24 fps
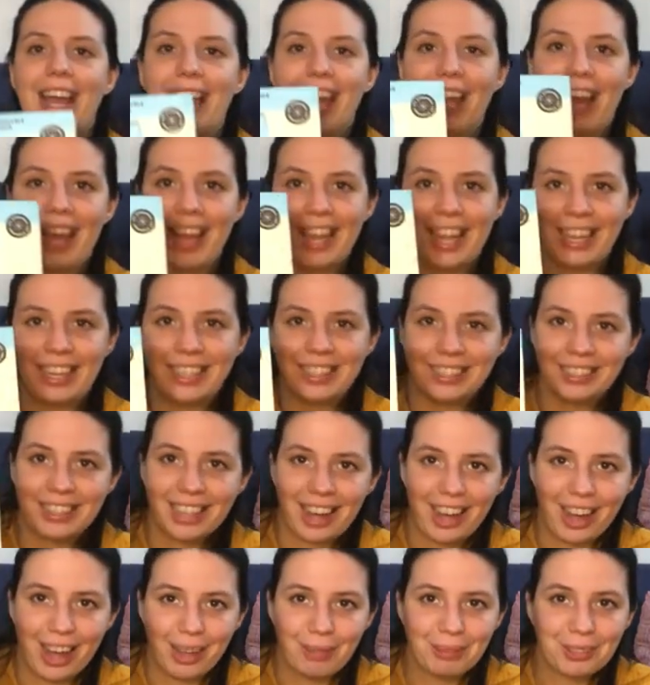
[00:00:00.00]
And
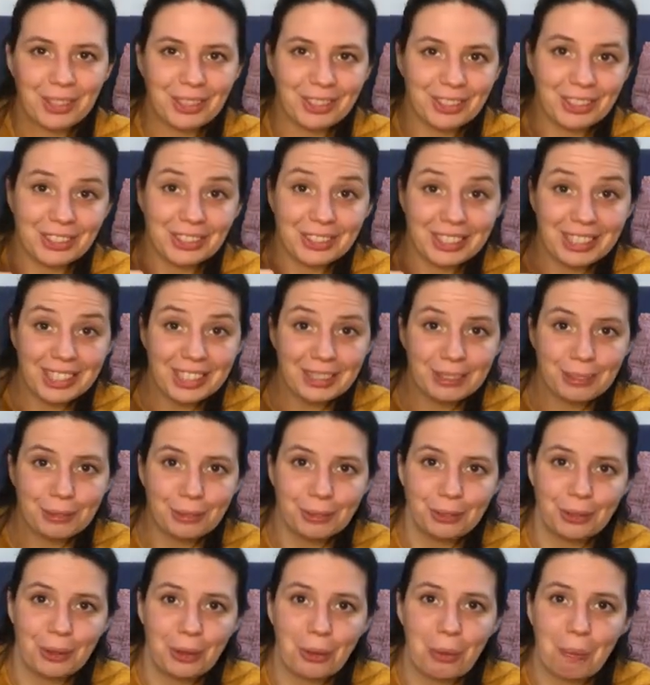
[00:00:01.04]
I'm gonna use it
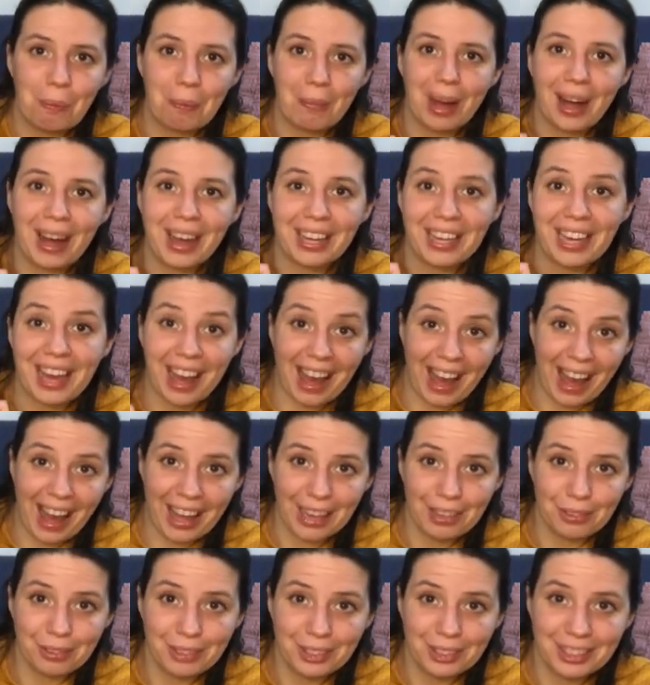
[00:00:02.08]
for my
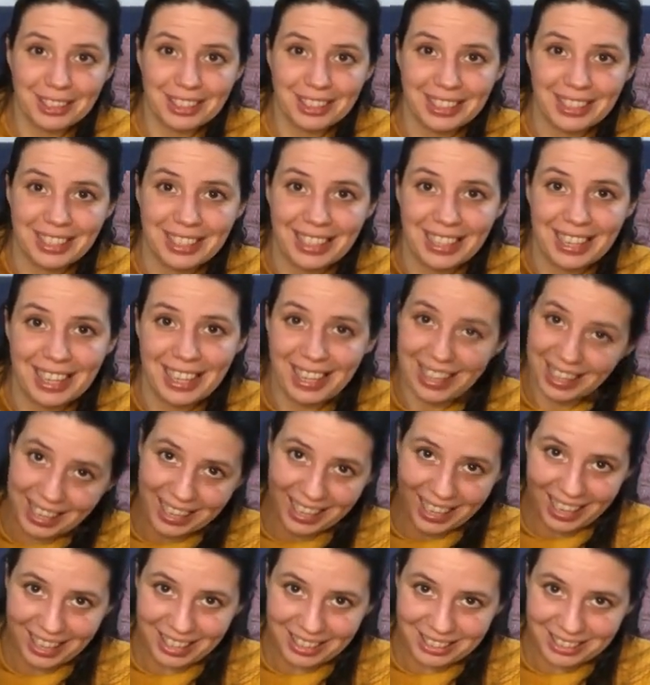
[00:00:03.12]
advent
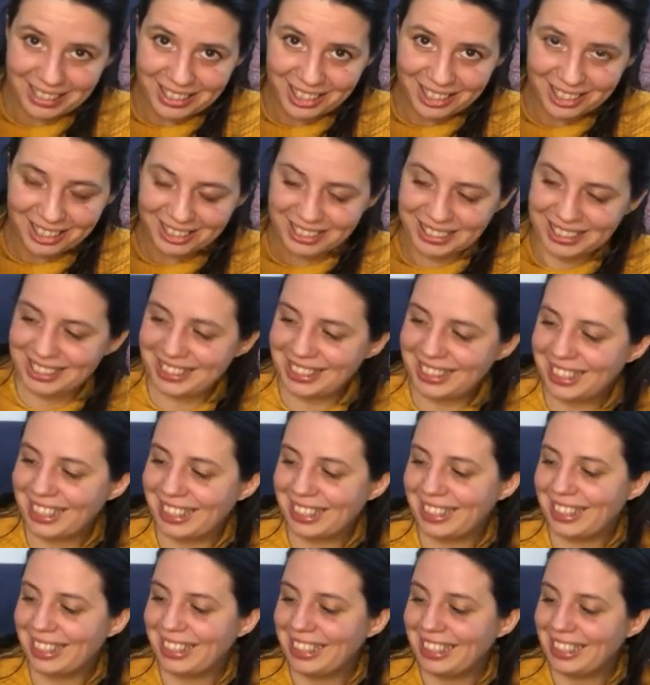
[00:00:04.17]
calendar this
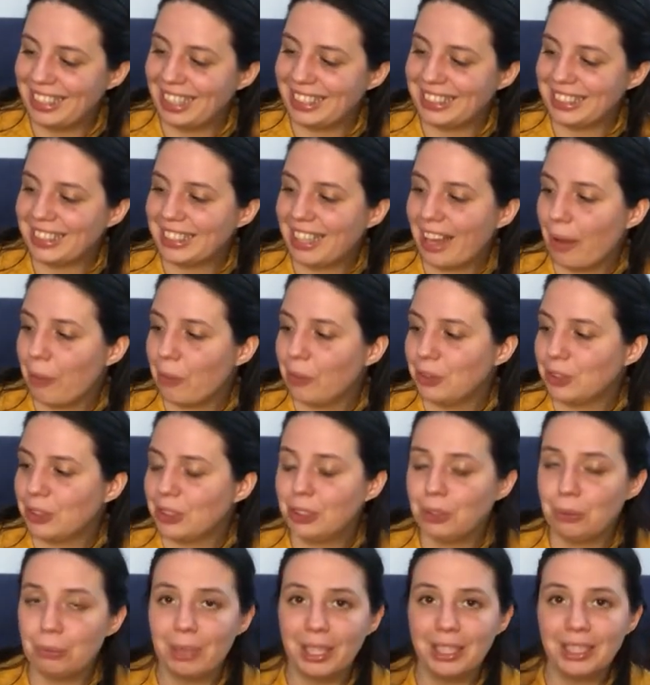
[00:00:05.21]
year. Yes, I want to
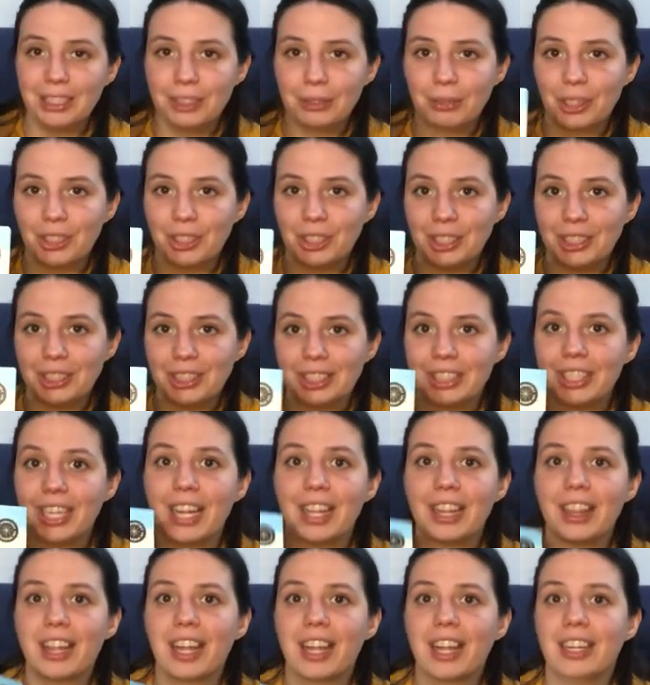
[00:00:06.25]
do many swatches
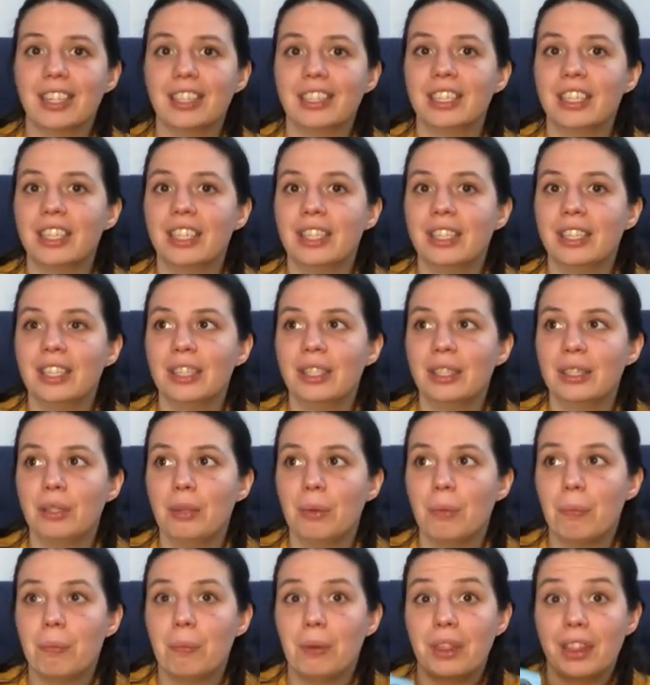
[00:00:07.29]
and then
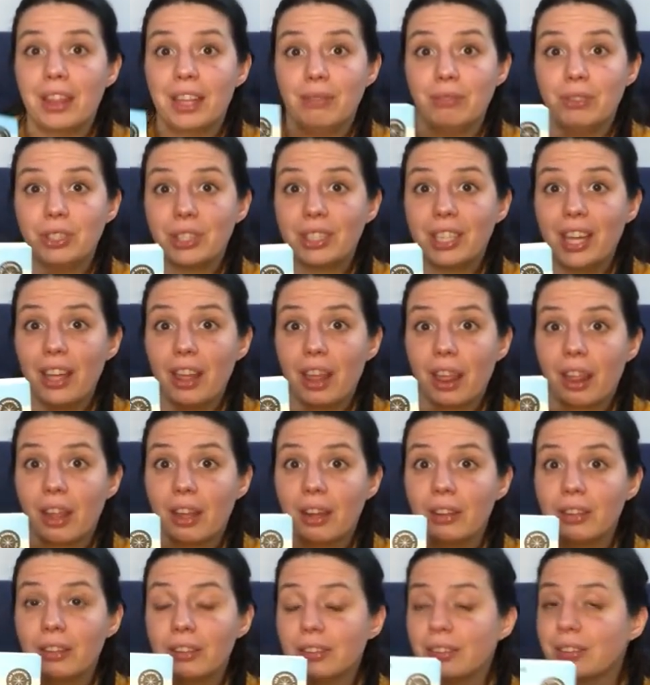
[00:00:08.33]
put them
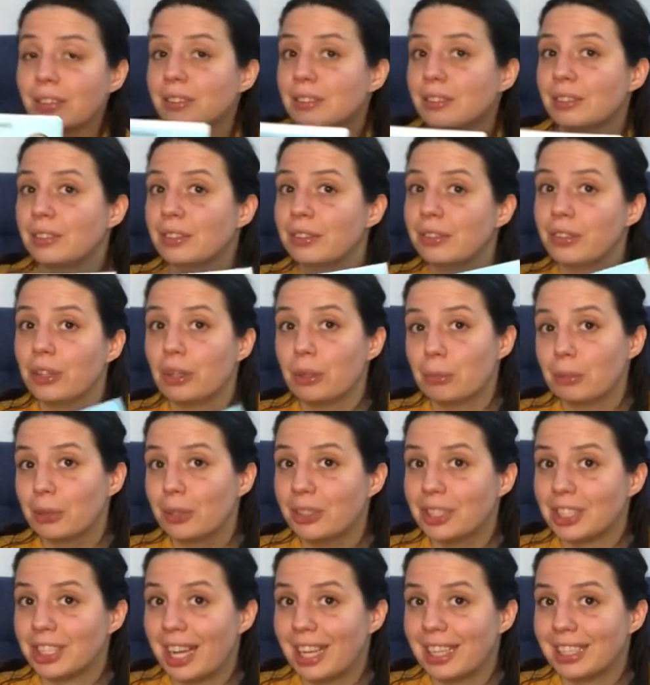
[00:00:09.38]
together for a
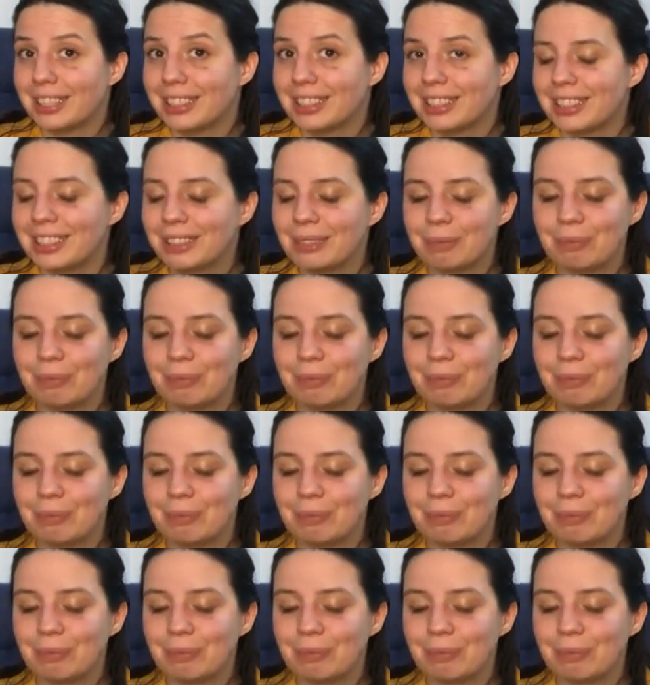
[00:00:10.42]
project.